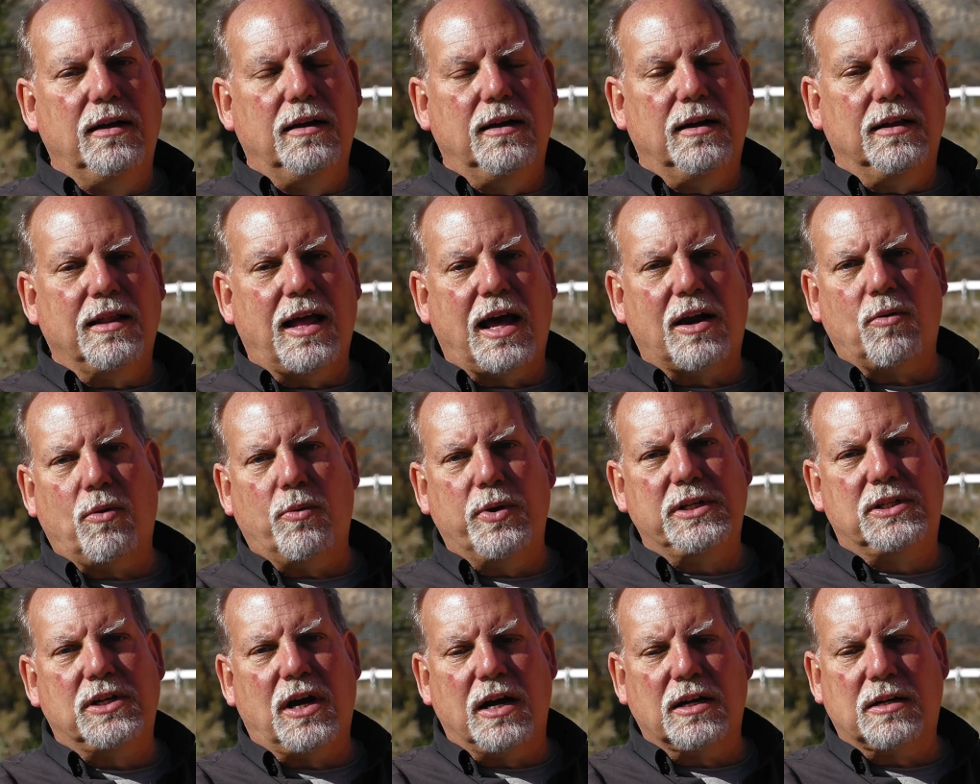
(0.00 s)
A lot of what
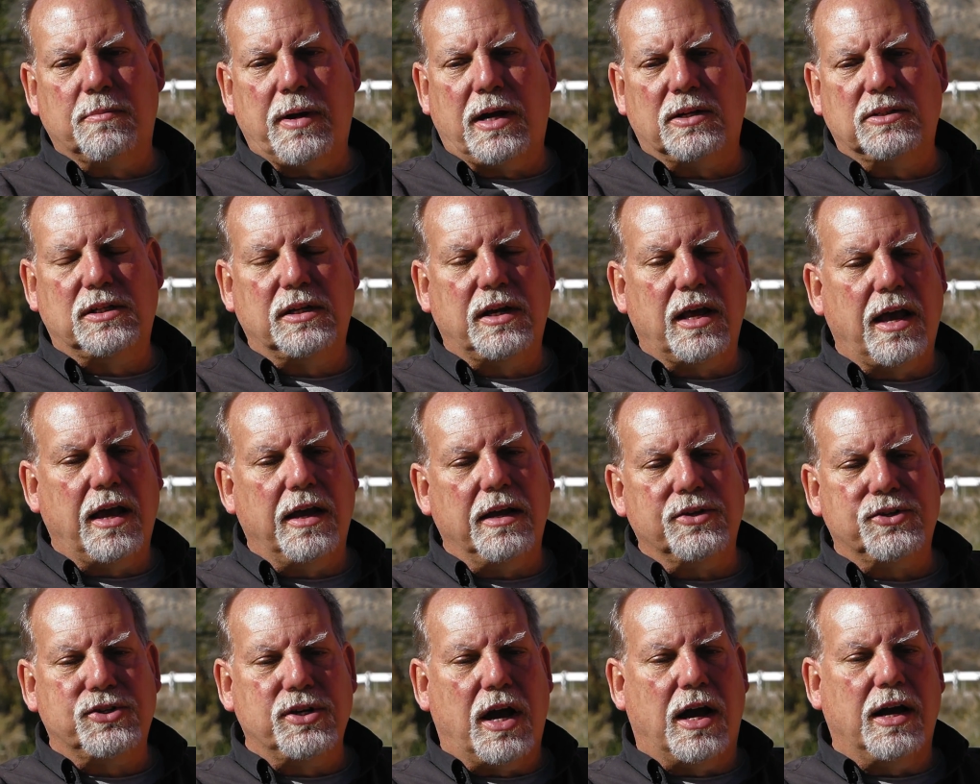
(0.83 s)
we talked about today
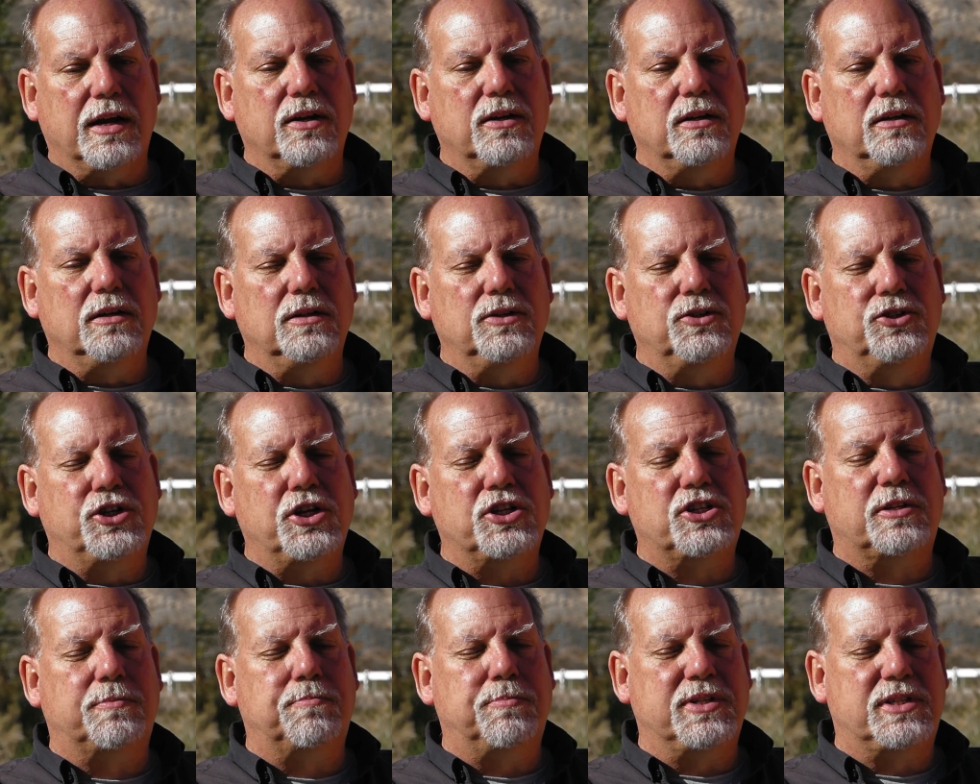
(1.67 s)
is not
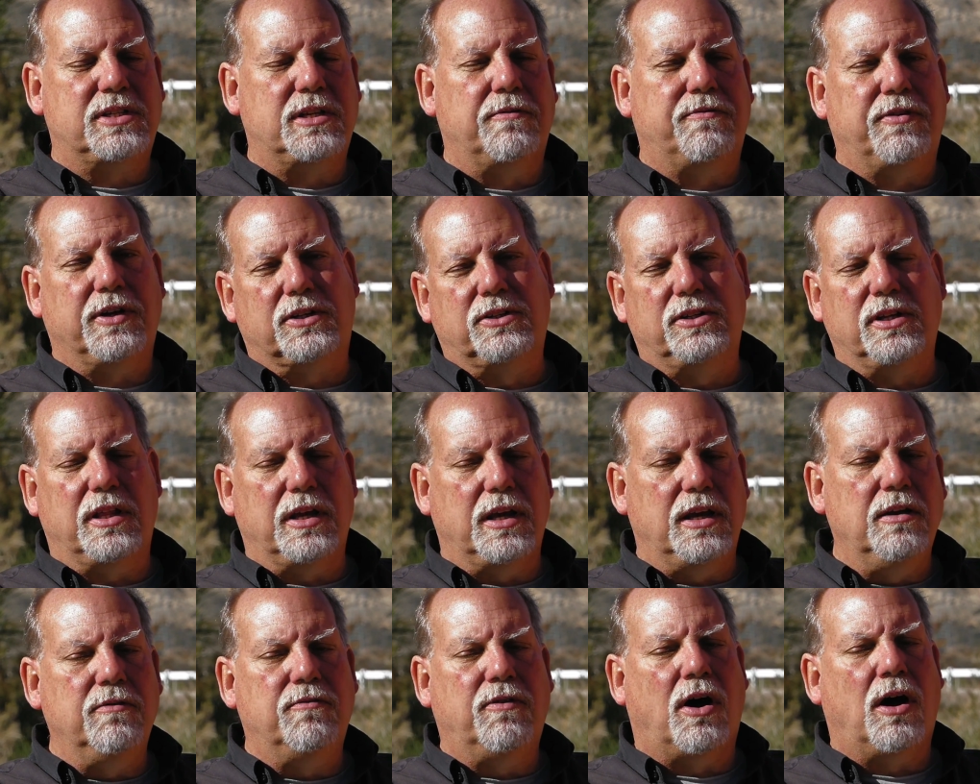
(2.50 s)
just specific to the
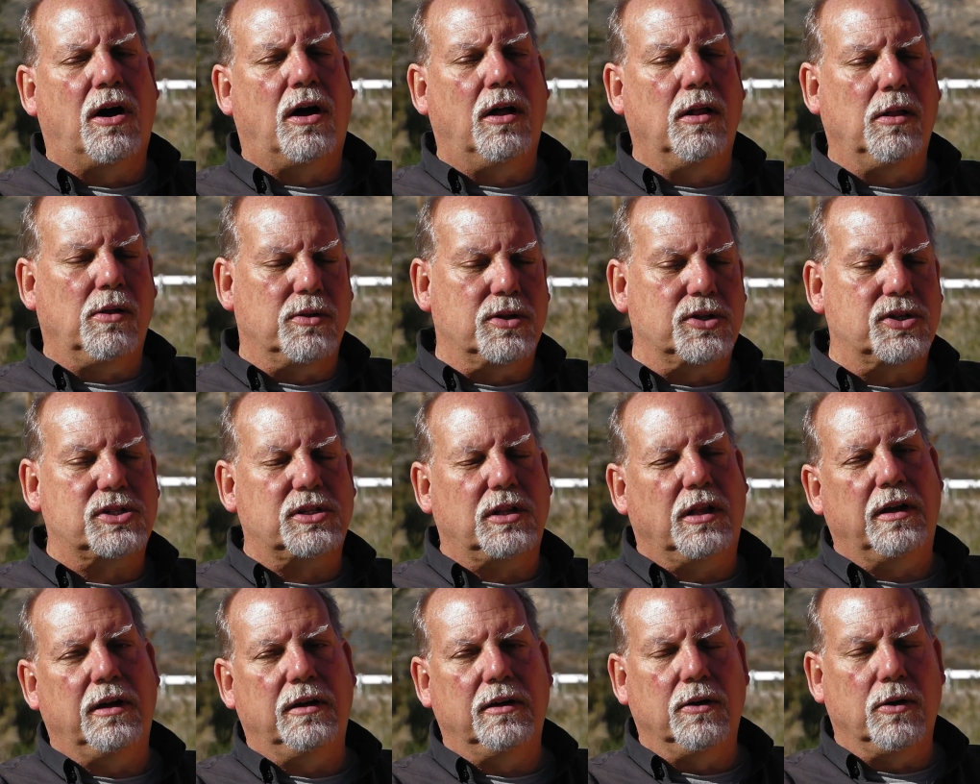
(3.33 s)
EVOL or the
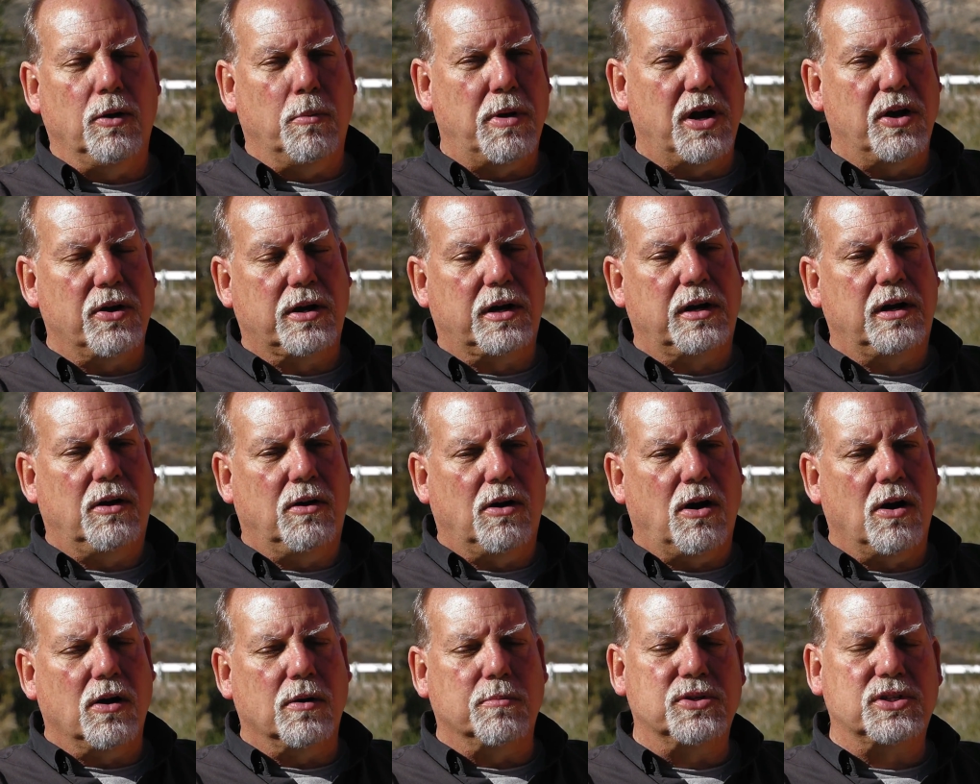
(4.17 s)
Slayer or American Air
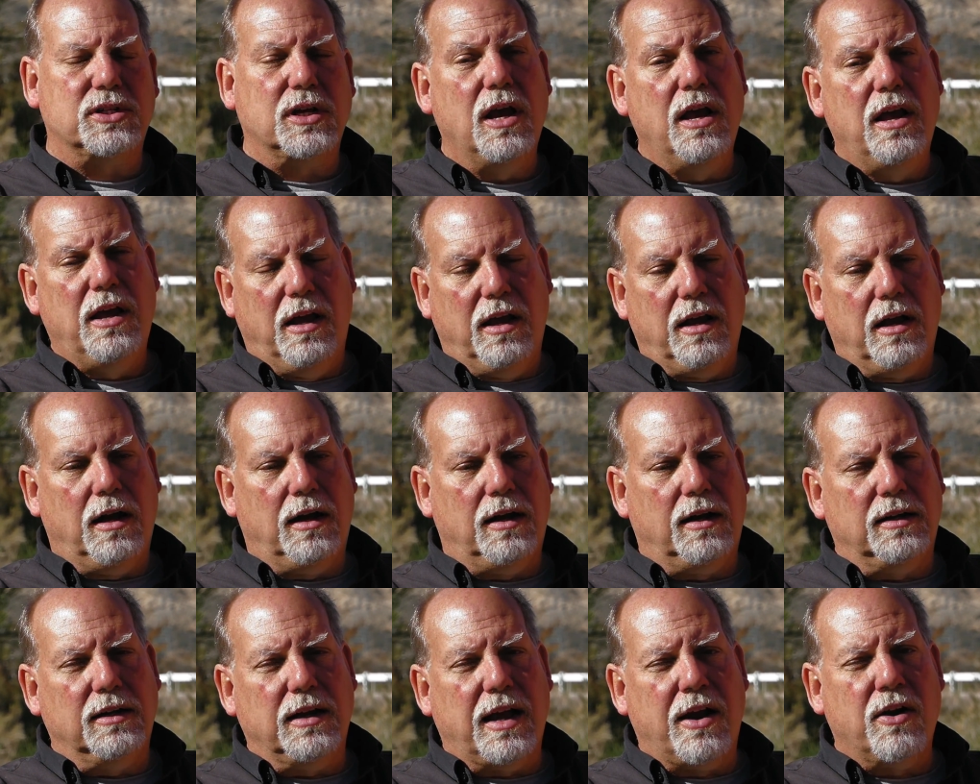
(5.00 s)
Arms.
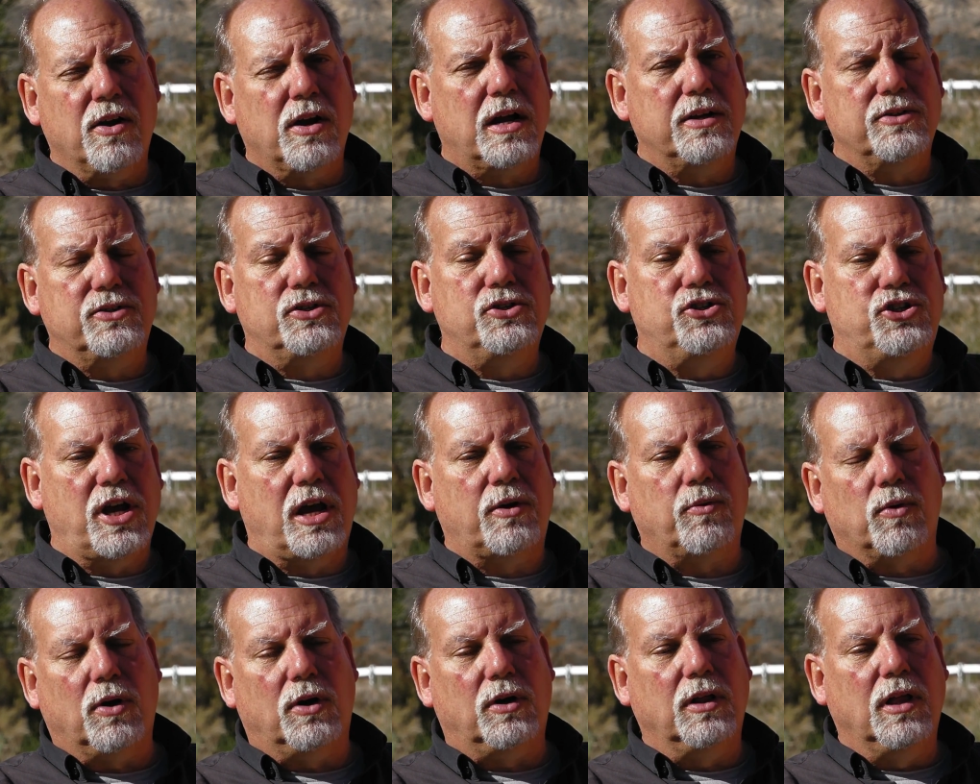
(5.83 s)
Airguns in
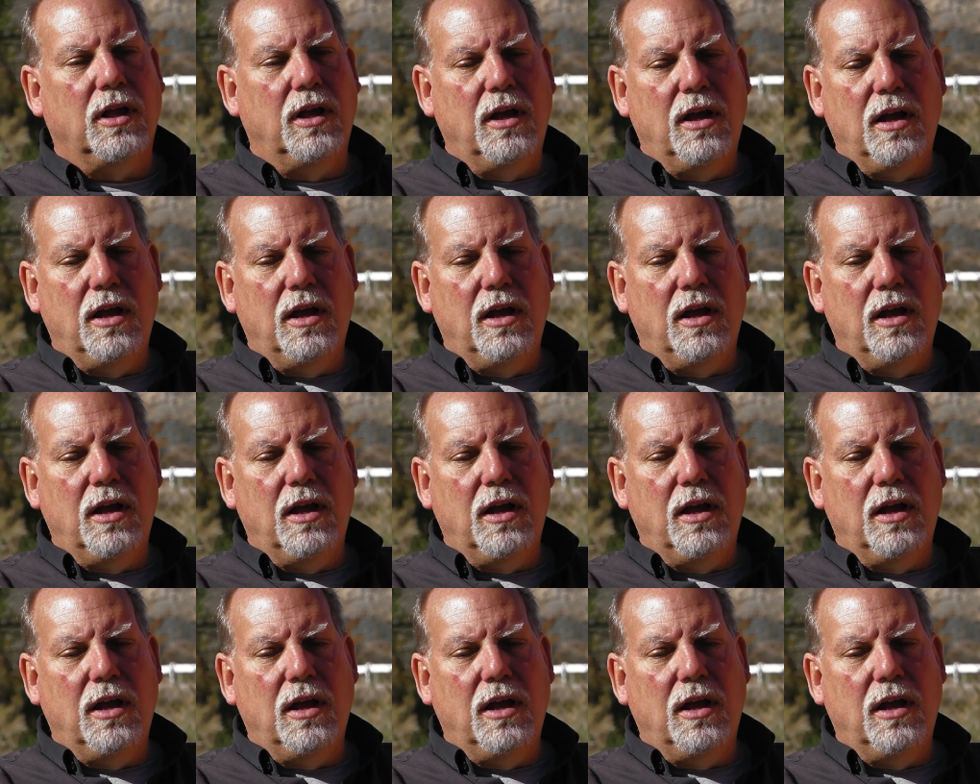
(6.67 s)
general.